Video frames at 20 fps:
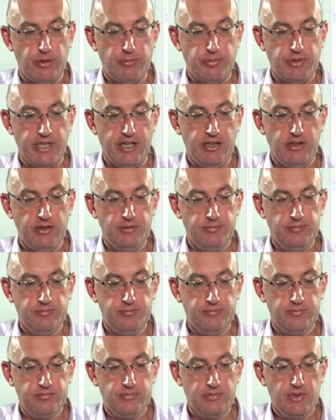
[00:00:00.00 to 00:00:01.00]
Updater.
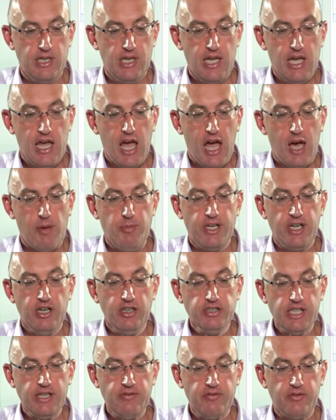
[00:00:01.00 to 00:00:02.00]
And
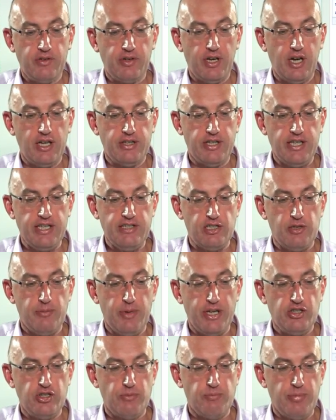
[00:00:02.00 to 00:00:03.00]
because I've got these
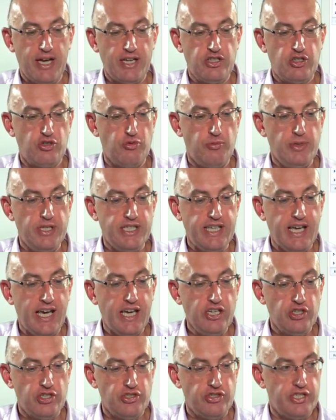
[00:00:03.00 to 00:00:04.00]
Lumension Patch and
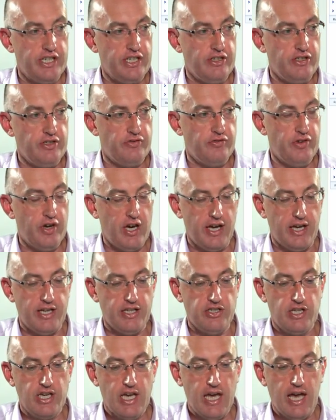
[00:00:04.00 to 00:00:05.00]
Remediations here
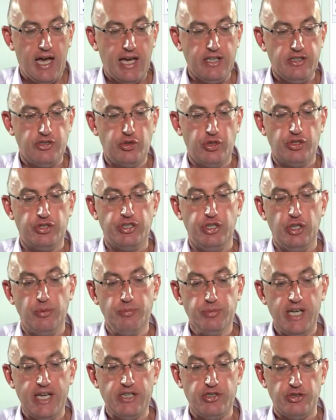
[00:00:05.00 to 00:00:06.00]
defined as Trusted
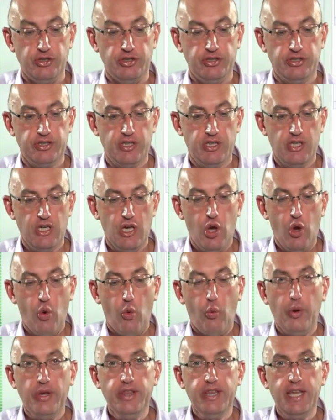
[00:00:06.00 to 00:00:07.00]
Updaters,
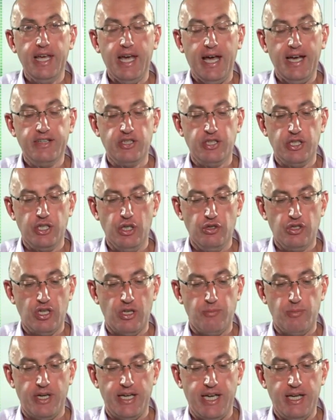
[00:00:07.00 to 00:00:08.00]
when they execute
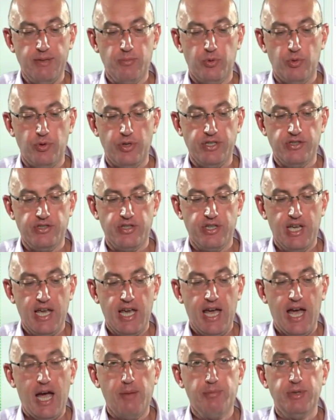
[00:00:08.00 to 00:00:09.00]
on my endpoints,
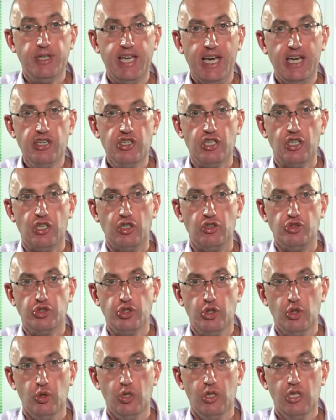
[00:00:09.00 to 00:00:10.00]
Application
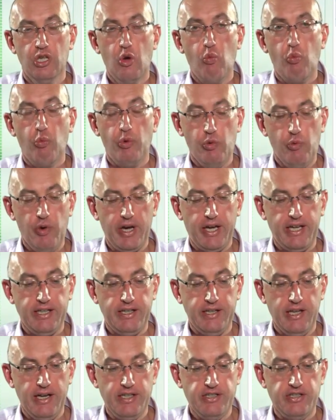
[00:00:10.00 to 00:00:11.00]
Control will
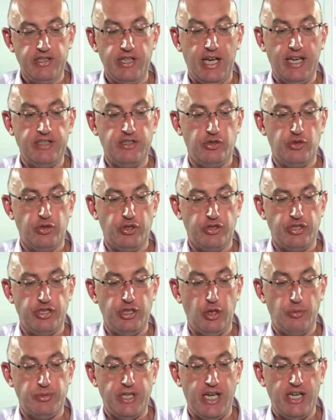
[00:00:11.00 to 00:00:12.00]
recognize it as a Trusted
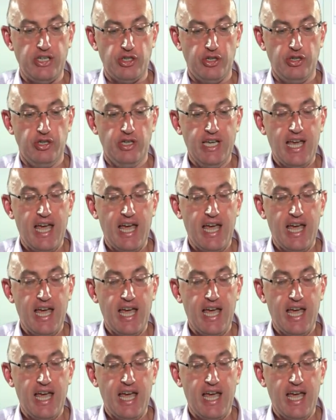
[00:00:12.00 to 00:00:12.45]
Updater,